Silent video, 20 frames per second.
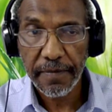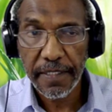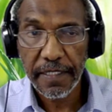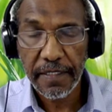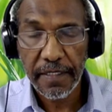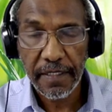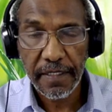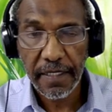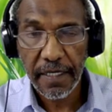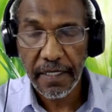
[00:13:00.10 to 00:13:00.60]

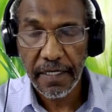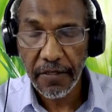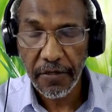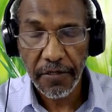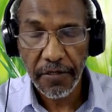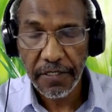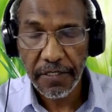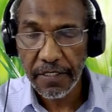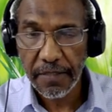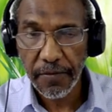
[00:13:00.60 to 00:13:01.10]
median and no
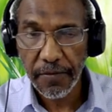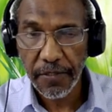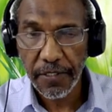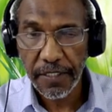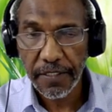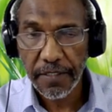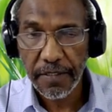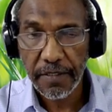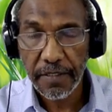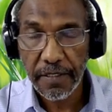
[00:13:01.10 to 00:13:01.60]

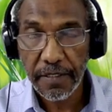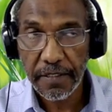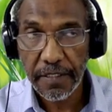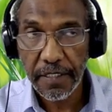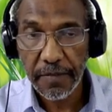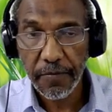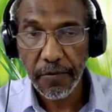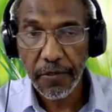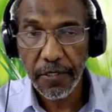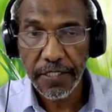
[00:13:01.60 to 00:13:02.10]
interpol
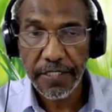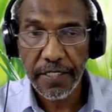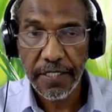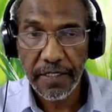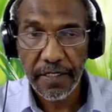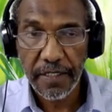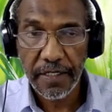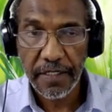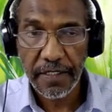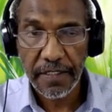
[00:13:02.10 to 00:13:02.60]

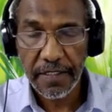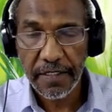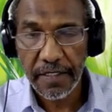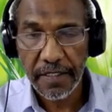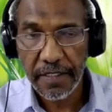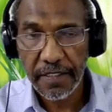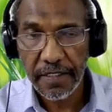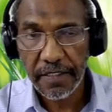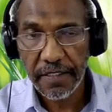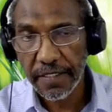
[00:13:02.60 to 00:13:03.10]
interpolation is,
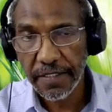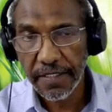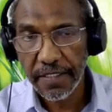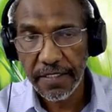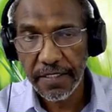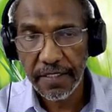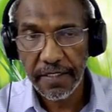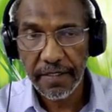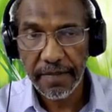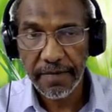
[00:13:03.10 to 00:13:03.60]
is
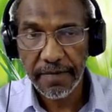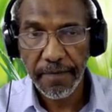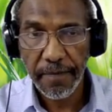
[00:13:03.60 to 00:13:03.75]
necessary.